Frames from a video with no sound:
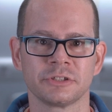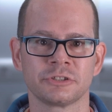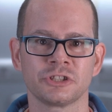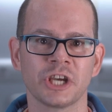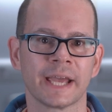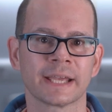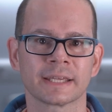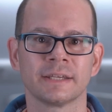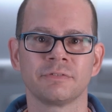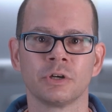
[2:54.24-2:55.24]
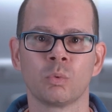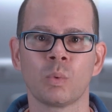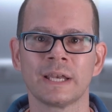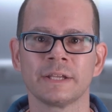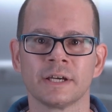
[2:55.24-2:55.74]
to check if you're
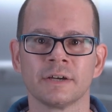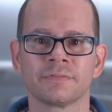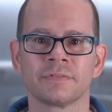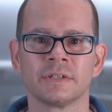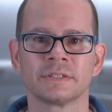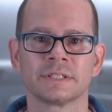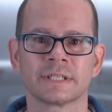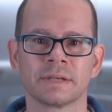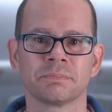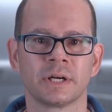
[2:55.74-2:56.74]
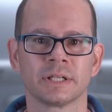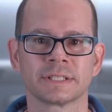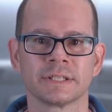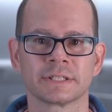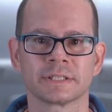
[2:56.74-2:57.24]
well enough to take part
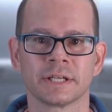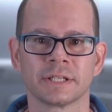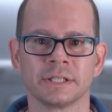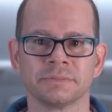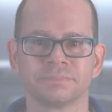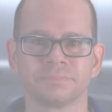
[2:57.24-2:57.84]
in the study.